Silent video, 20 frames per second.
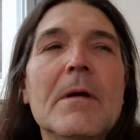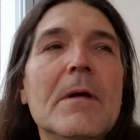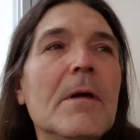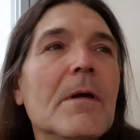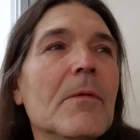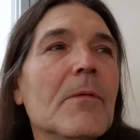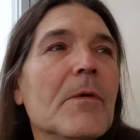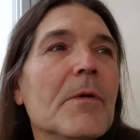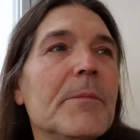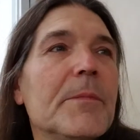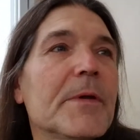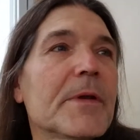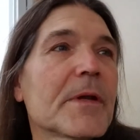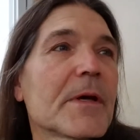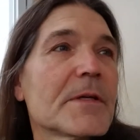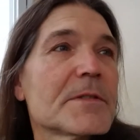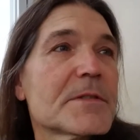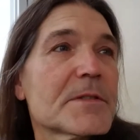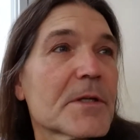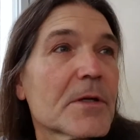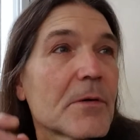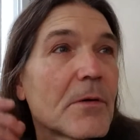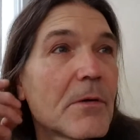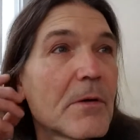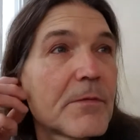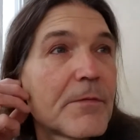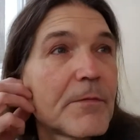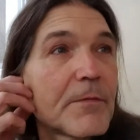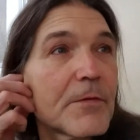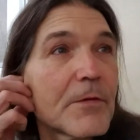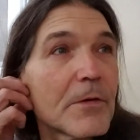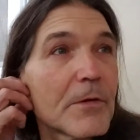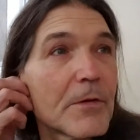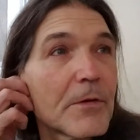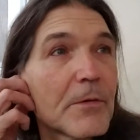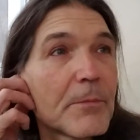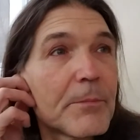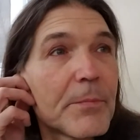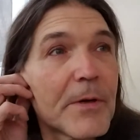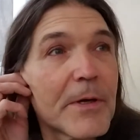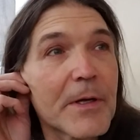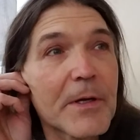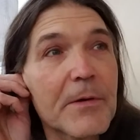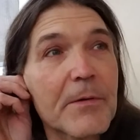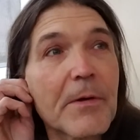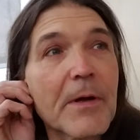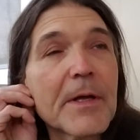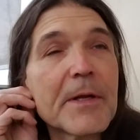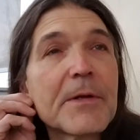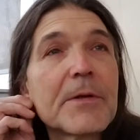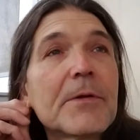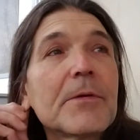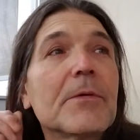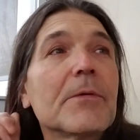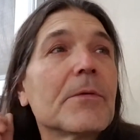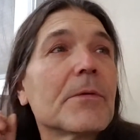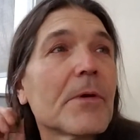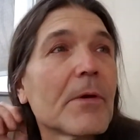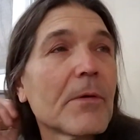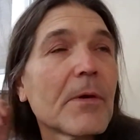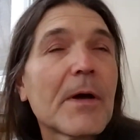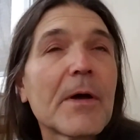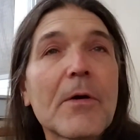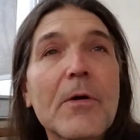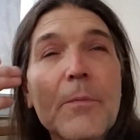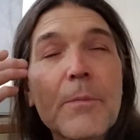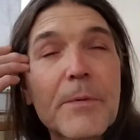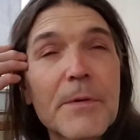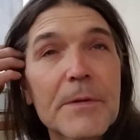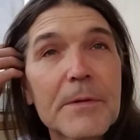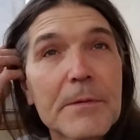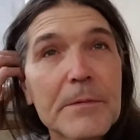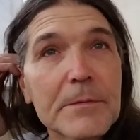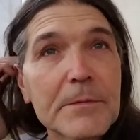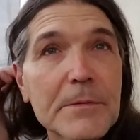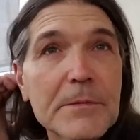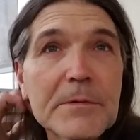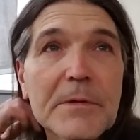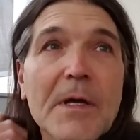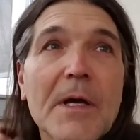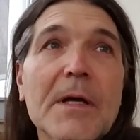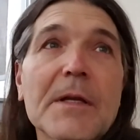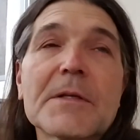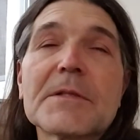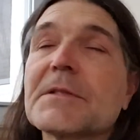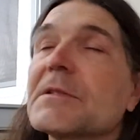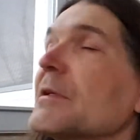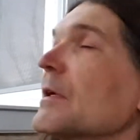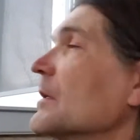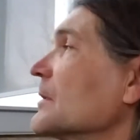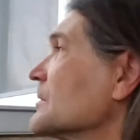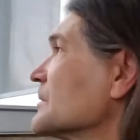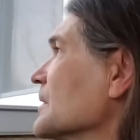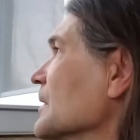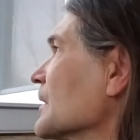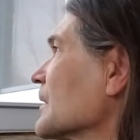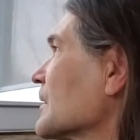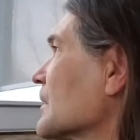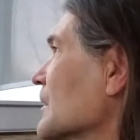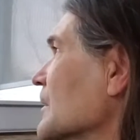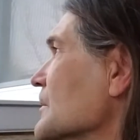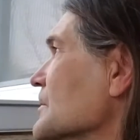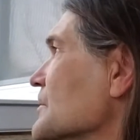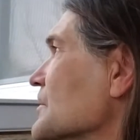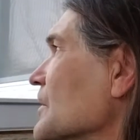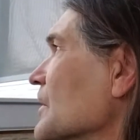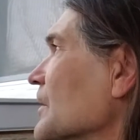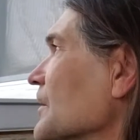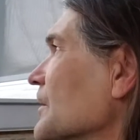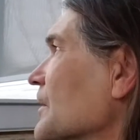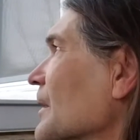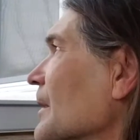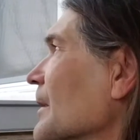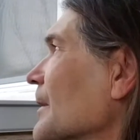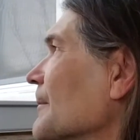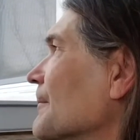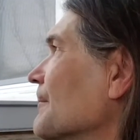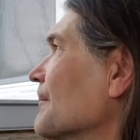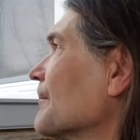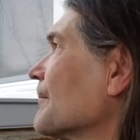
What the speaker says: It would be nice to go off for a little bike ride too, though. I hope it kind of stays like this all day.